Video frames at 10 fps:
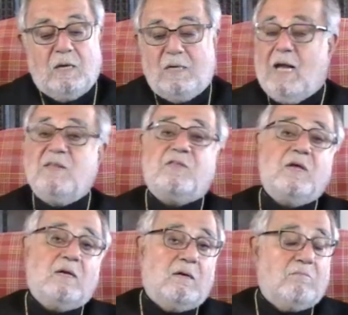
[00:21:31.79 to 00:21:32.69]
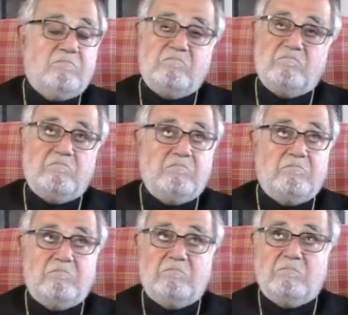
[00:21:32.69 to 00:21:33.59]
And I think
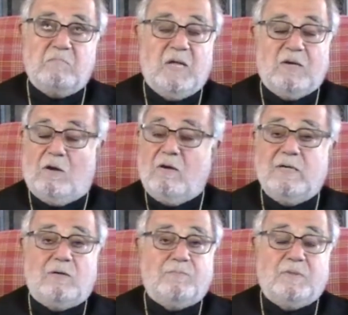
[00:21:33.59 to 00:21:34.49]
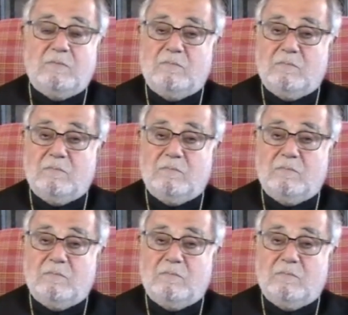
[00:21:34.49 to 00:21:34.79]
it all helped.